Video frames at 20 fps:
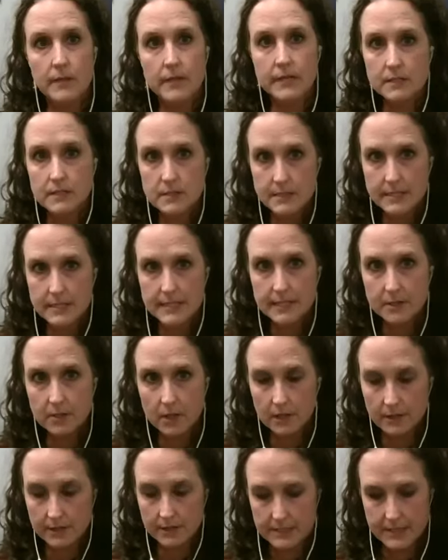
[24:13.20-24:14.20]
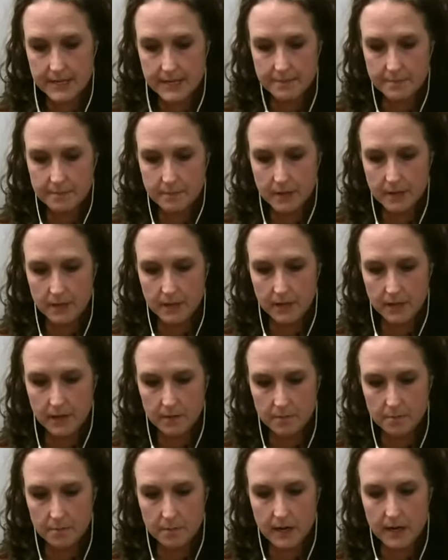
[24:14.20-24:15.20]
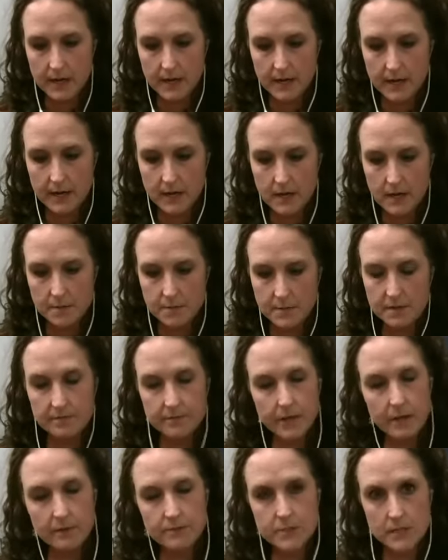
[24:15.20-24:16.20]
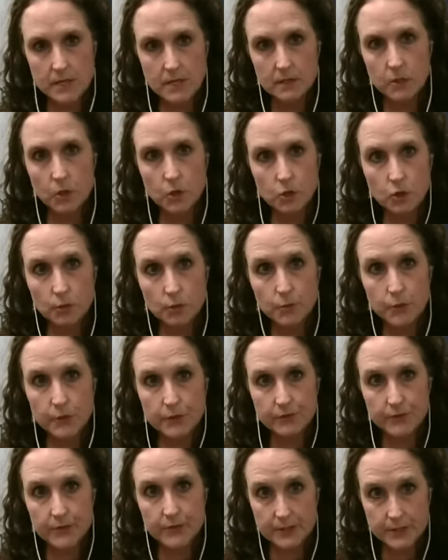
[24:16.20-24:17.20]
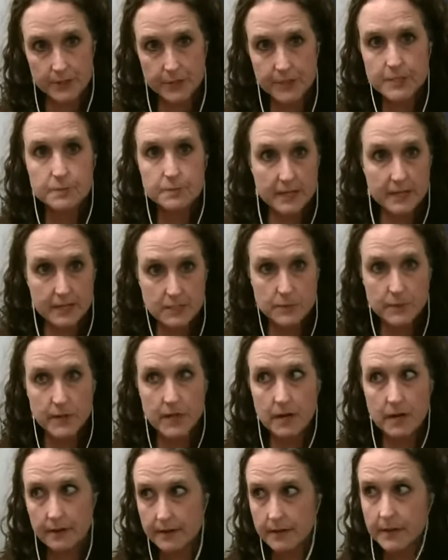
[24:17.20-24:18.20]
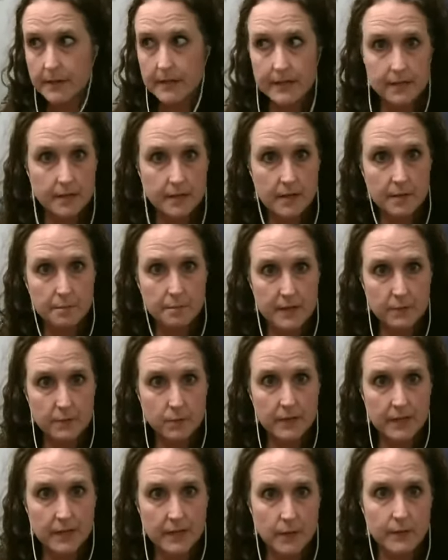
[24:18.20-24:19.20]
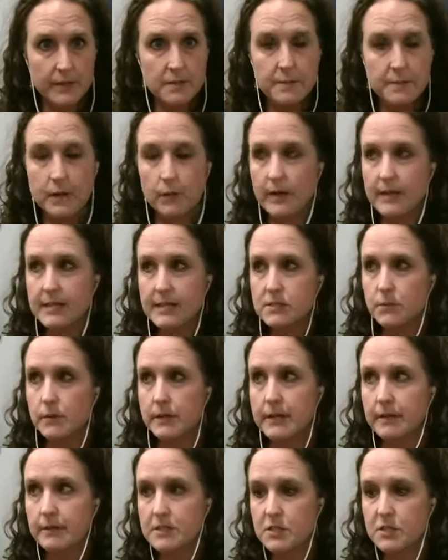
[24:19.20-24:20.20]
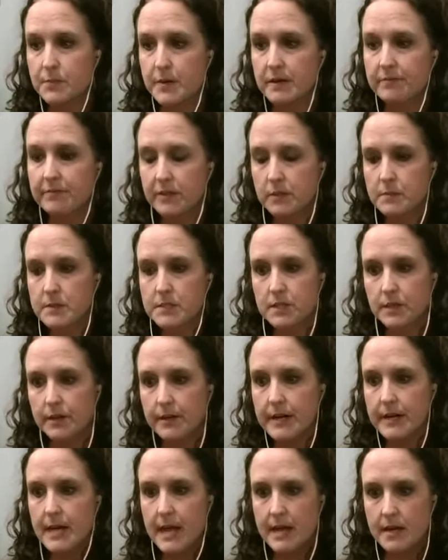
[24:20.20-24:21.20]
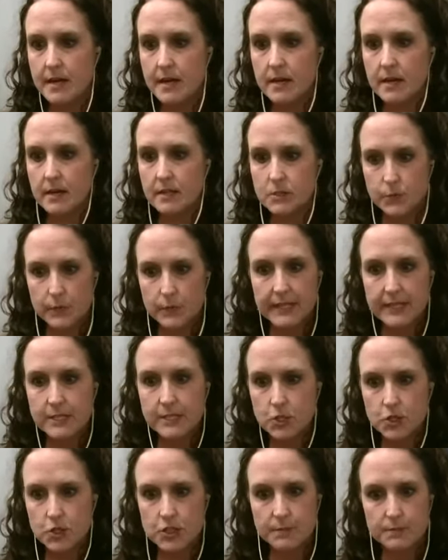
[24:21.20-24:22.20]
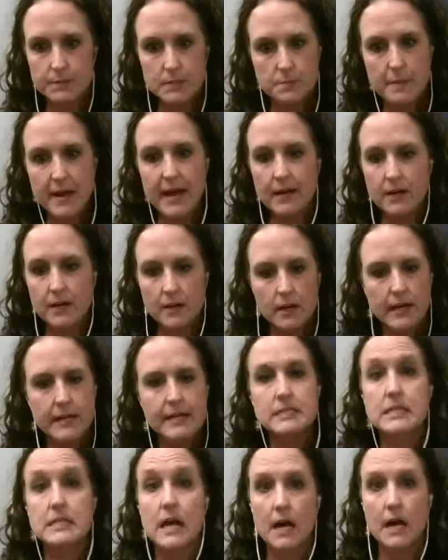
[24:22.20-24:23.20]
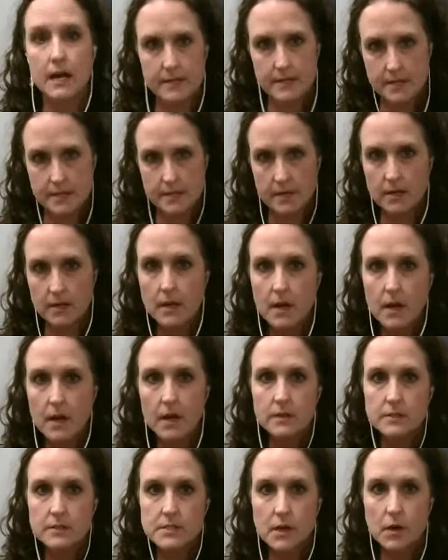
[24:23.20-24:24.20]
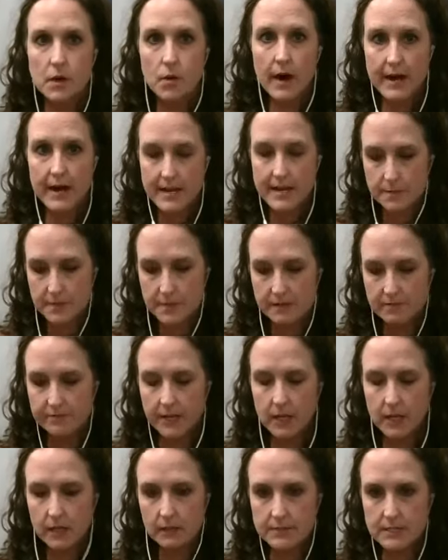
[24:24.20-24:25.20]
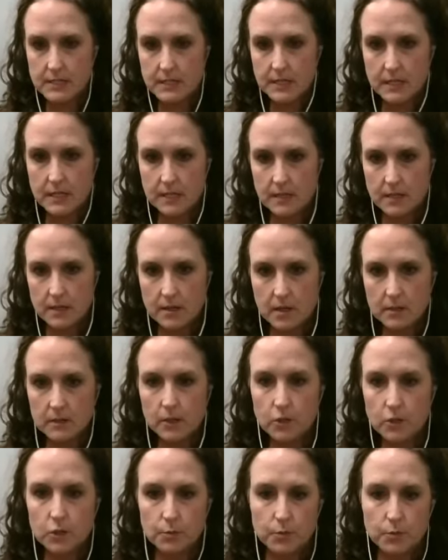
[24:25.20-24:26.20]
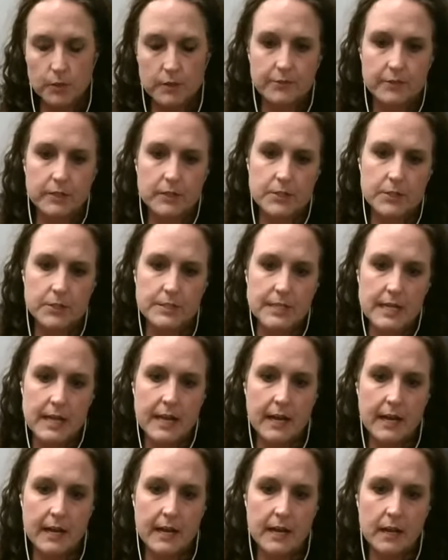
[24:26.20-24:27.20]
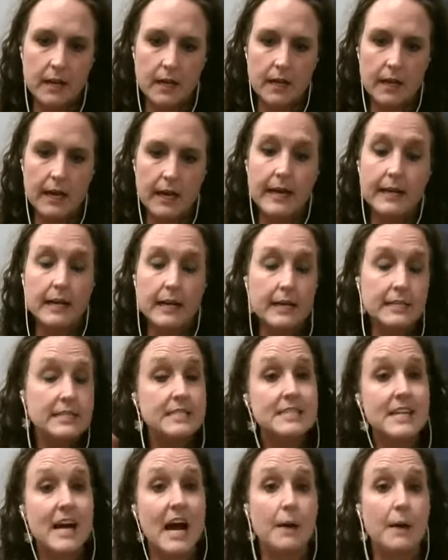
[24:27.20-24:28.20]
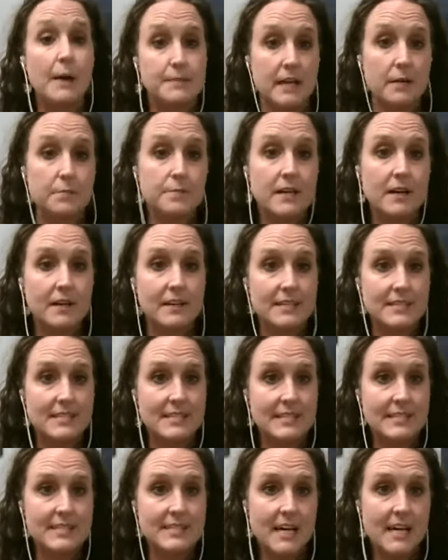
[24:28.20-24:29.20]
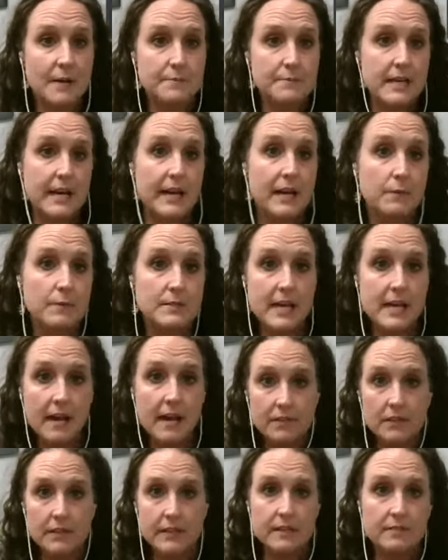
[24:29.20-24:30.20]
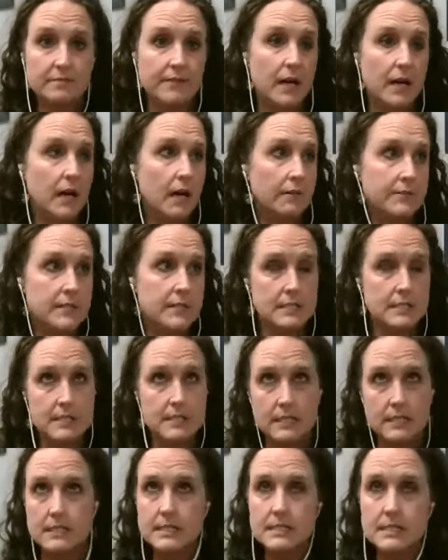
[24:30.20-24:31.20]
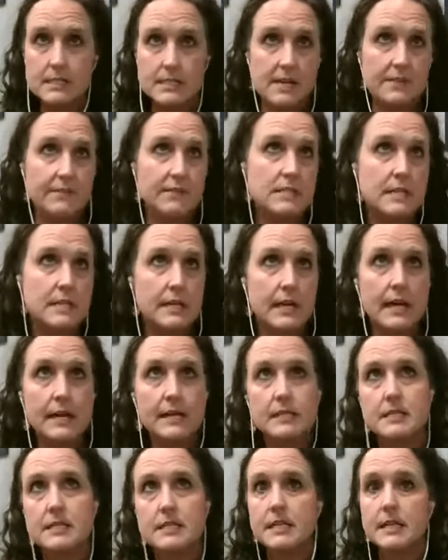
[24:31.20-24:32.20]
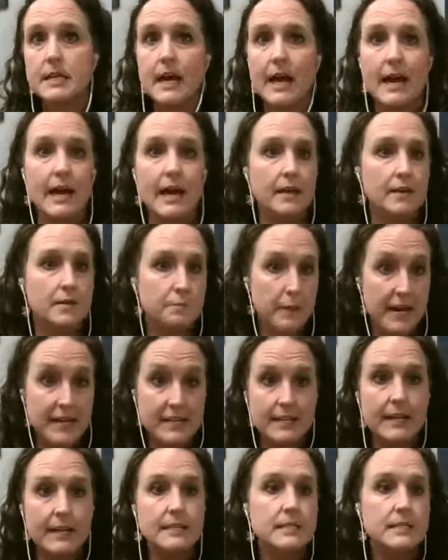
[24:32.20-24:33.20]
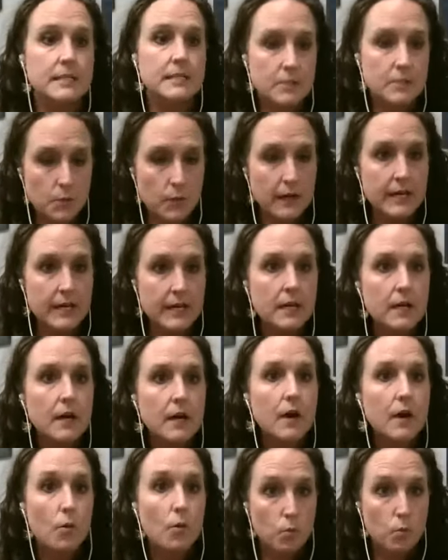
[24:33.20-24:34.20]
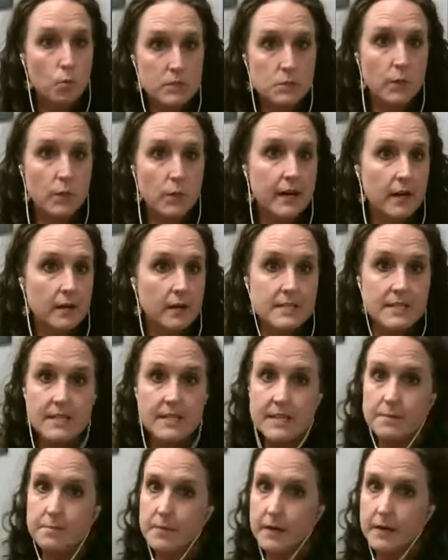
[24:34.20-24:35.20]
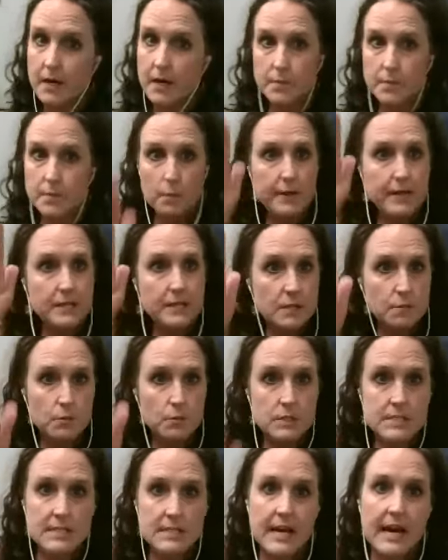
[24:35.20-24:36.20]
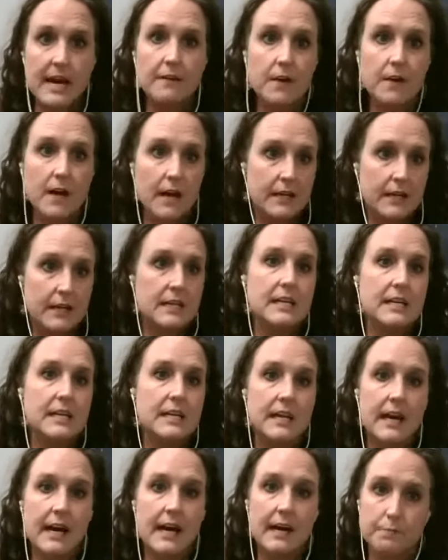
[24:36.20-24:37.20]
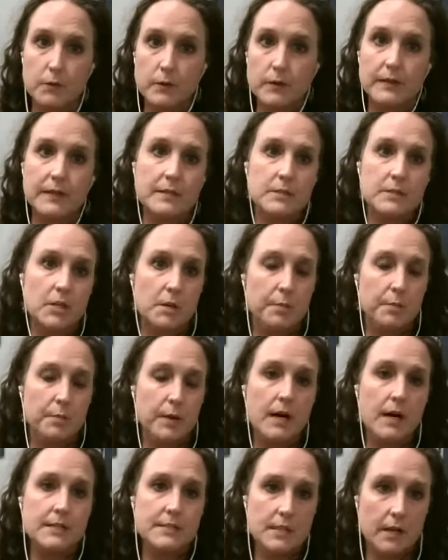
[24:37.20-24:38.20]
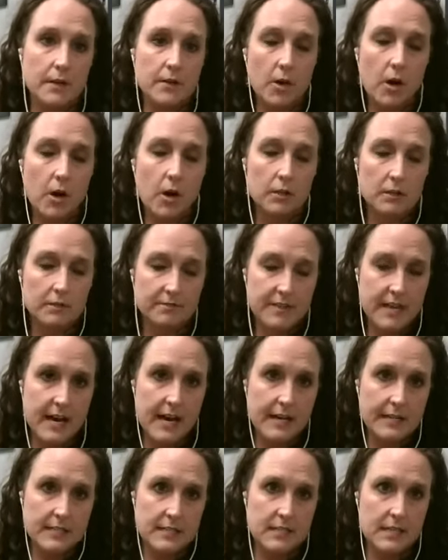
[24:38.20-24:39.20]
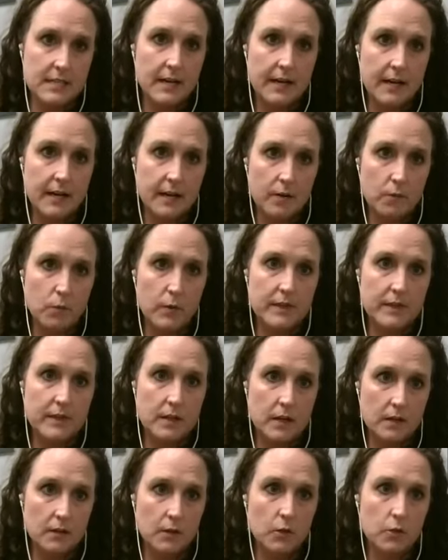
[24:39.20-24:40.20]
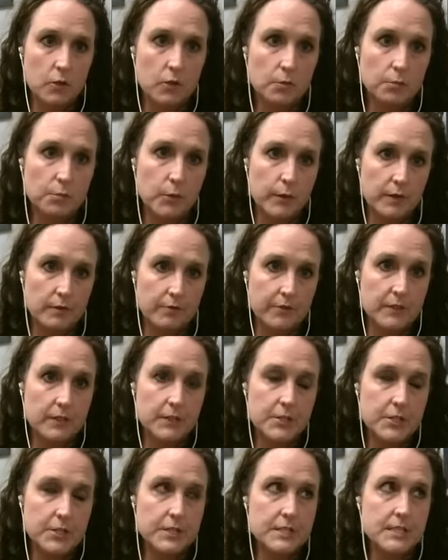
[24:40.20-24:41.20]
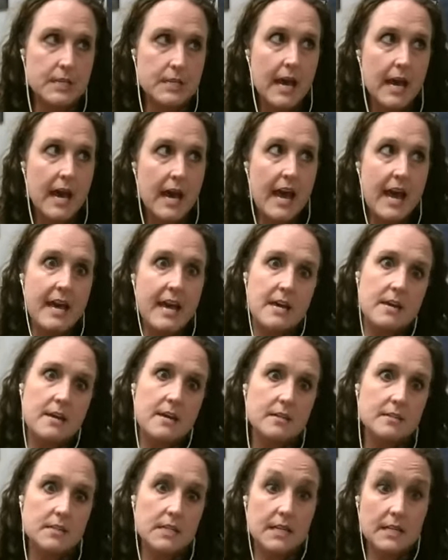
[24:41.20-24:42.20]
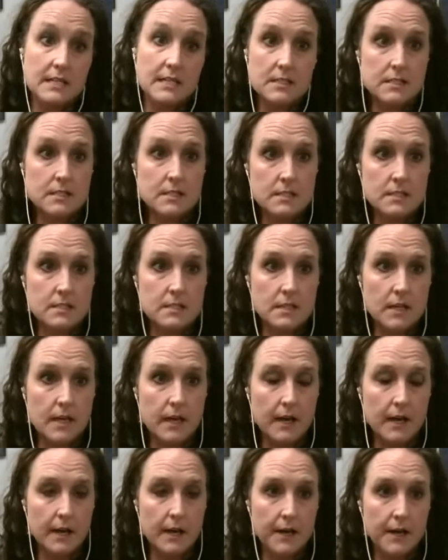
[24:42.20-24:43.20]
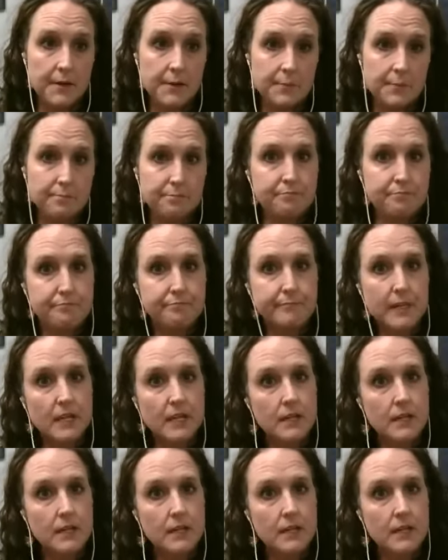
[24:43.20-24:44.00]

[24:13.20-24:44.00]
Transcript: indeed, all the time. Um, I am involved in our local board of realtors because we are in a mid, you know, in the Midwest. We're here in Springfield, Missouri, and relationships matter a ton here. So I am involved in our local board of realtors, and I, I, I stopped, I'll be honest, I stopped that. I was heavily involved in sixteen, seventeen, eighteen, and by nineteen and twenty was when our team and our momentum was skyrocketing, and I really took a pause on all of that uh, within our local board of realtors. And it's Um,